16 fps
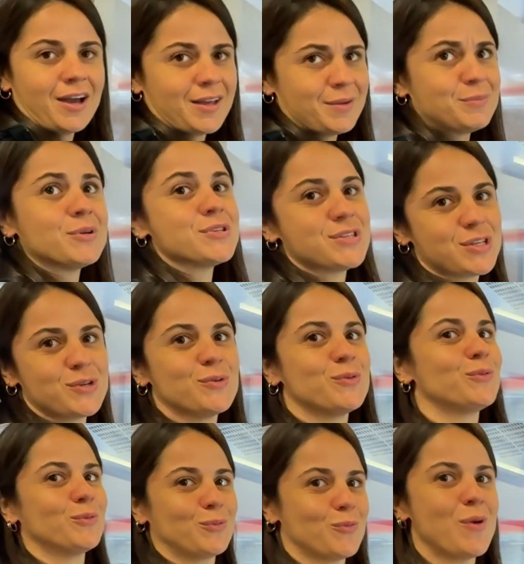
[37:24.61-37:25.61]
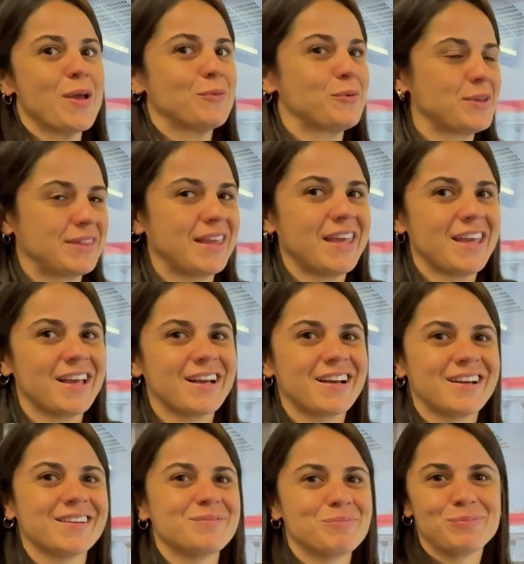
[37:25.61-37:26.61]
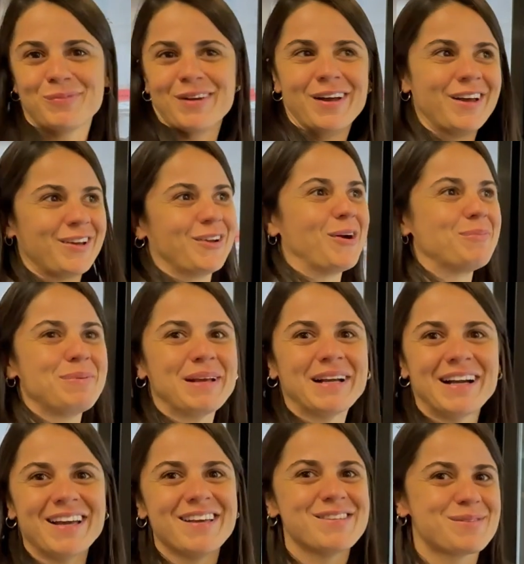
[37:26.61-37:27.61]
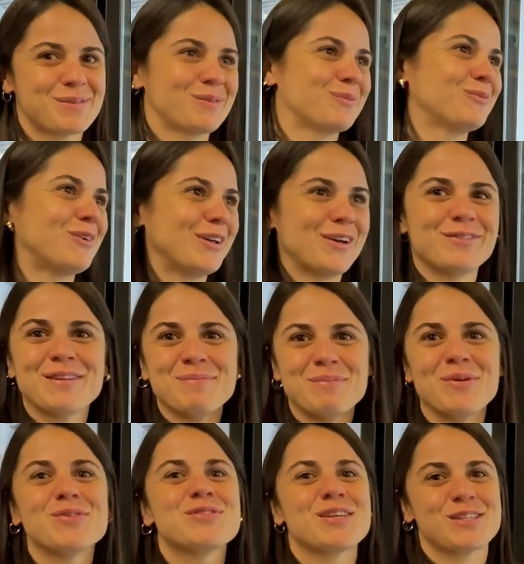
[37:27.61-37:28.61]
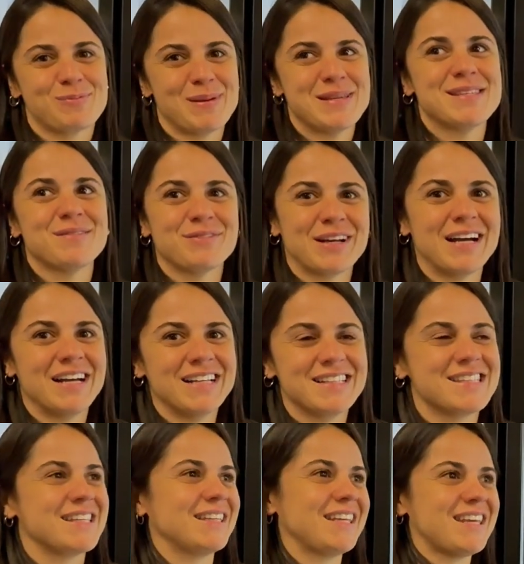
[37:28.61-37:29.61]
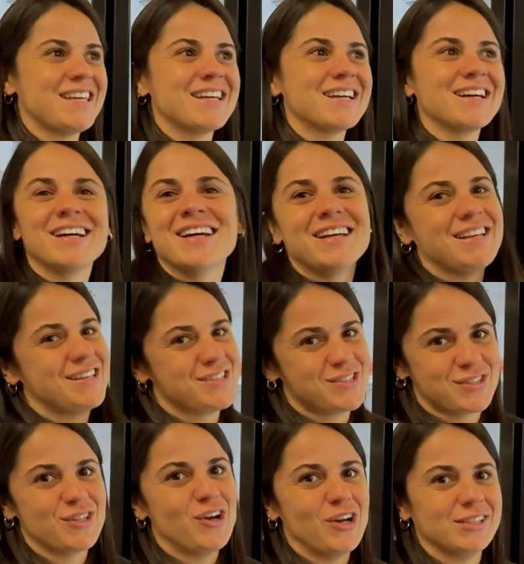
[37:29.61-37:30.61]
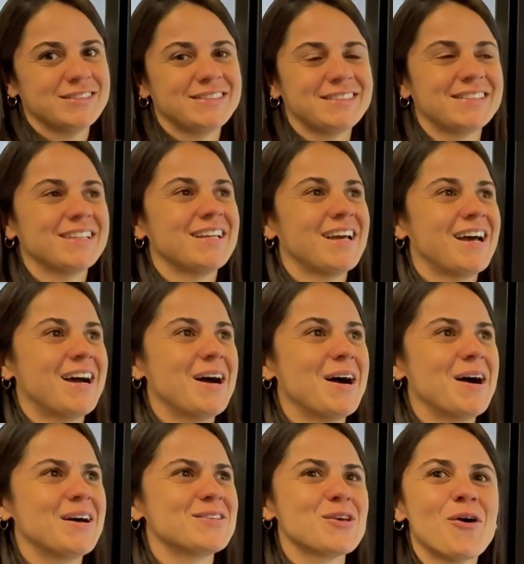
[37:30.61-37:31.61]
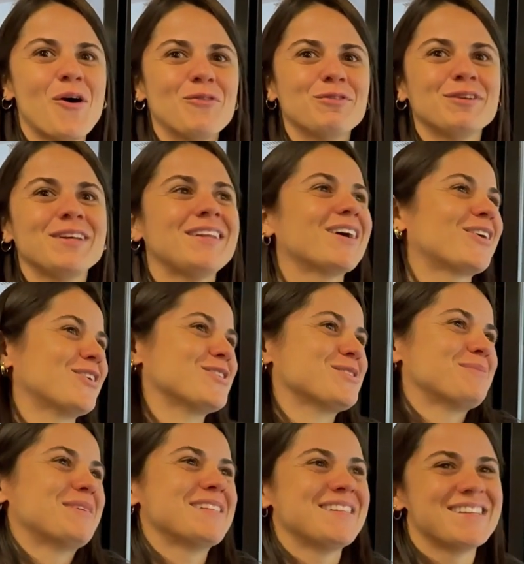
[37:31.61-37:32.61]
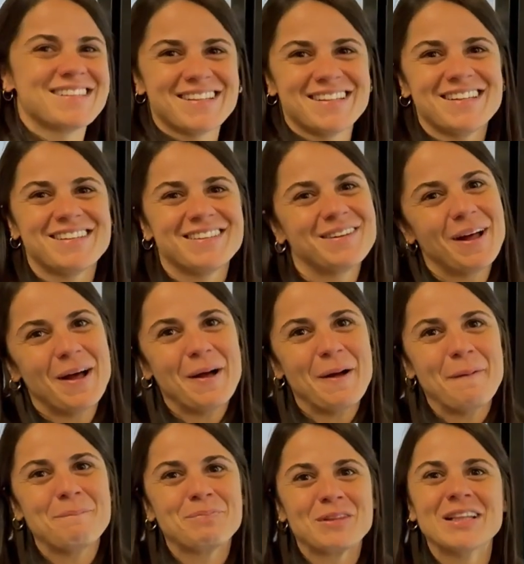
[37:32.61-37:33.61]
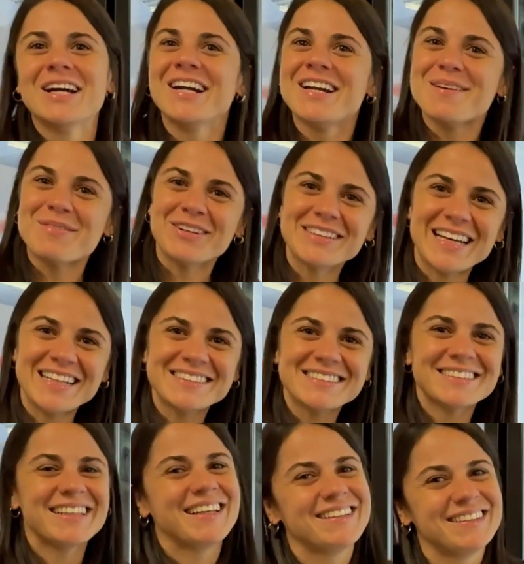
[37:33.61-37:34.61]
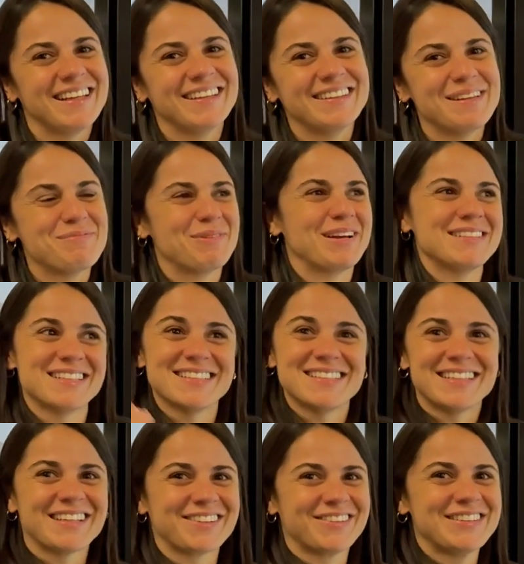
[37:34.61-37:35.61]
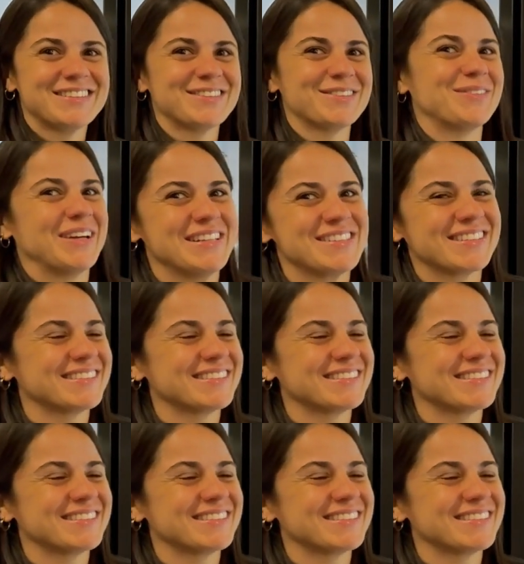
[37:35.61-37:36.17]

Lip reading: In Brazil, when we think, picanha is one of the most expensive cuts, and here it's not. So hopefully the customers doesn't learn about that, and then the price doesn't increase too much.